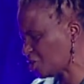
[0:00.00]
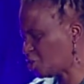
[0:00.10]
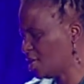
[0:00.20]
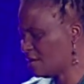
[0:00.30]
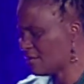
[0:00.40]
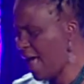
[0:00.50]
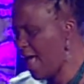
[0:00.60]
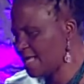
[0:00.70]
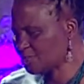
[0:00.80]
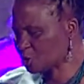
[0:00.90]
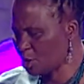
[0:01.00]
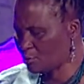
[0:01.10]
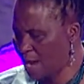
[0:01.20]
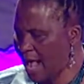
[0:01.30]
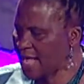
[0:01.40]
She runs,
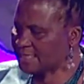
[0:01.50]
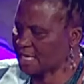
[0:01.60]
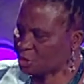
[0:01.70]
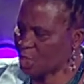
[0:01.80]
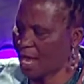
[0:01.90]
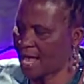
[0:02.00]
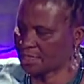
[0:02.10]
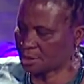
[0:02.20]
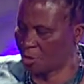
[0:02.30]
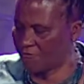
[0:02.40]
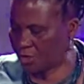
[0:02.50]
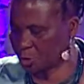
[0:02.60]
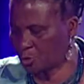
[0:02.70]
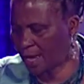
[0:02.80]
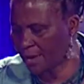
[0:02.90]
and she hands it over
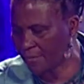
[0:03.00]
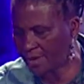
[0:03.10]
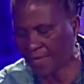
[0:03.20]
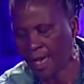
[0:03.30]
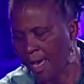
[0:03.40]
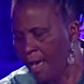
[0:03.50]
to my mother.